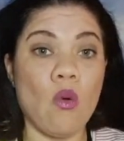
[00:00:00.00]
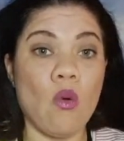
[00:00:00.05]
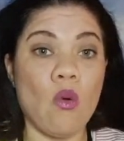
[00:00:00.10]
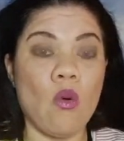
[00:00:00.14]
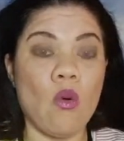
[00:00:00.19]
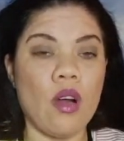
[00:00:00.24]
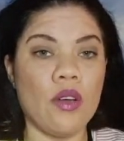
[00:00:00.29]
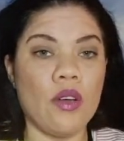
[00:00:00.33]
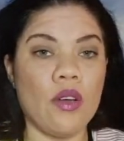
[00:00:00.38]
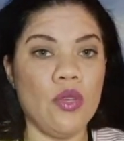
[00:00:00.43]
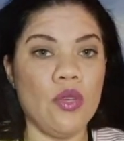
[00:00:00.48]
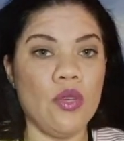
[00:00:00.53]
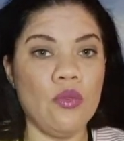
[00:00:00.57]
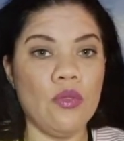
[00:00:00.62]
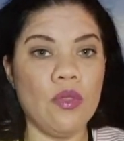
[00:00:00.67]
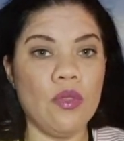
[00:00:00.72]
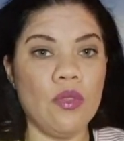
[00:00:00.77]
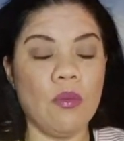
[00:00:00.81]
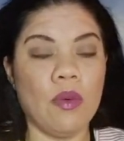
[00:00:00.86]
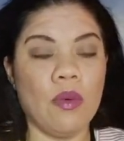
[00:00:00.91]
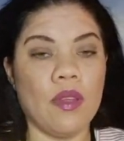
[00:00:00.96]
or are you
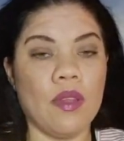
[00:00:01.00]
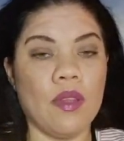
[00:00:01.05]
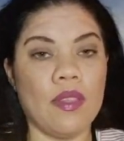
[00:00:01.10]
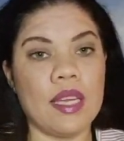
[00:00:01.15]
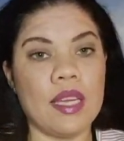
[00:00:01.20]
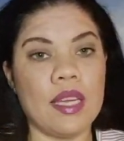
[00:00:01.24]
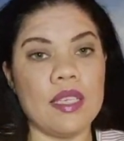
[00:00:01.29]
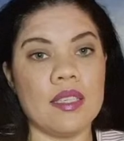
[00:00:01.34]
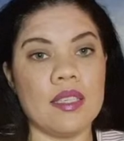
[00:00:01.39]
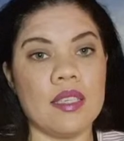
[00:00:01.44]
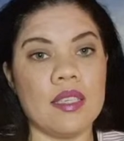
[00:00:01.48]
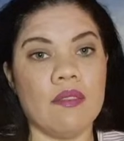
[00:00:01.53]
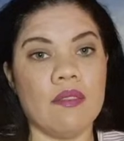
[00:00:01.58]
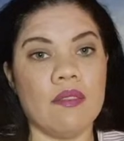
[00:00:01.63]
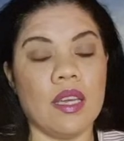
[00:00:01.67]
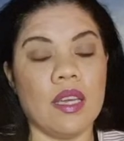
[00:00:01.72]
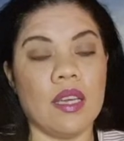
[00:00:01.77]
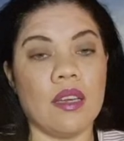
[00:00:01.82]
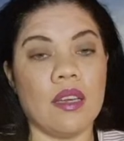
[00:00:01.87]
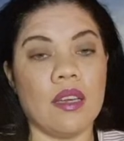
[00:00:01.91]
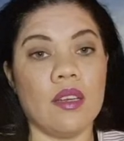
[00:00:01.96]
the one that is
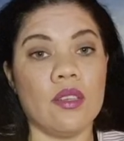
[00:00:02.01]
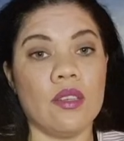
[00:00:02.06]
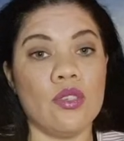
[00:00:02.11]
giving